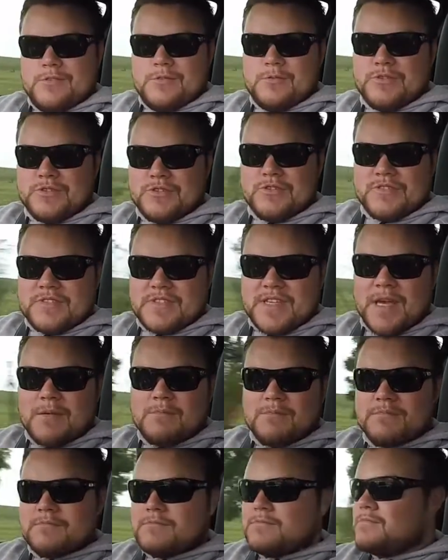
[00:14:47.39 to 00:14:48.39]
would do the
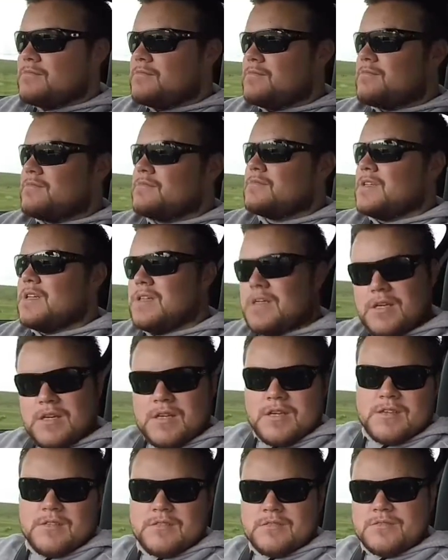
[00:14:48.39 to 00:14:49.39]

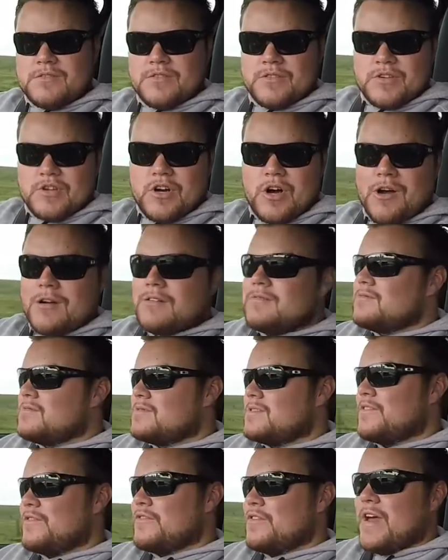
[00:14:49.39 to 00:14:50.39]
same to the car
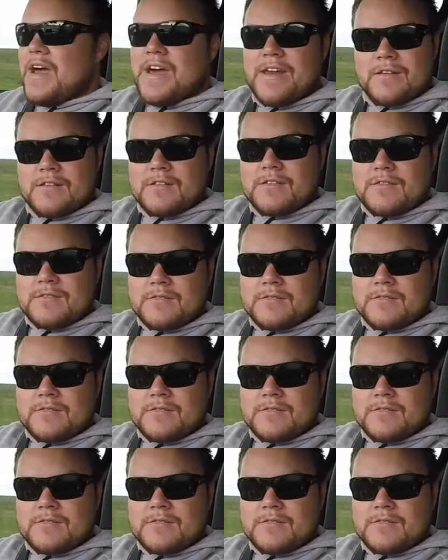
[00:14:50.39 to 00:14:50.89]
if you had it.